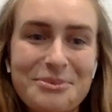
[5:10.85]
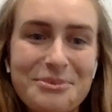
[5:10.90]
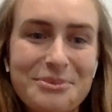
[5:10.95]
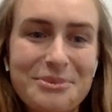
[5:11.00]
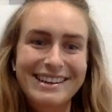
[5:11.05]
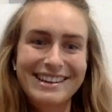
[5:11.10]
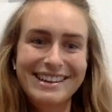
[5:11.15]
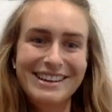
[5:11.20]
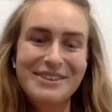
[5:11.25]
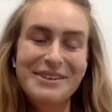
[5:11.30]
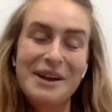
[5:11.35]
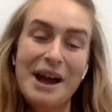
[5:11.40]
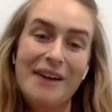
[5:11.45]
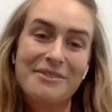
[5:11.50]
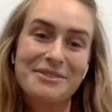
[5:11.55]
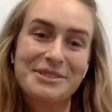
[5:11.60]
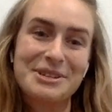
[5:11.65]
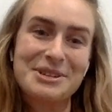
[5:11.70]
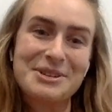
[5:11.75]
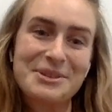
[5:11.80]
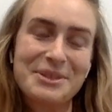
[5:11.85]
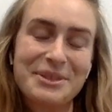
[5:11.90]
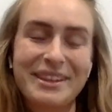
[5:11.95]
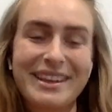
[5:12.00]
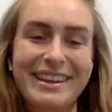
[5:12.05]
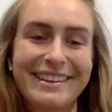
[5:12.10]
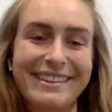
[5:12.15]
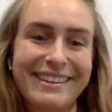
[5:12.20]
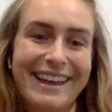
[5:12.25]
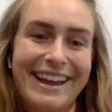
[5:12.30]
when you have a
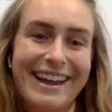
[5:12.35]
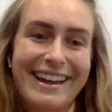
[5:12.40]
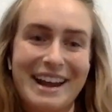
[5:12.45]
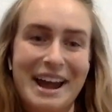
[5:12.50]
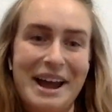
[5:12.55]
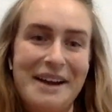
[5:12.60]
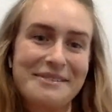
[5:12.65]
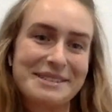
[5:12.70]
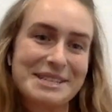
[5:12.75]
new thing that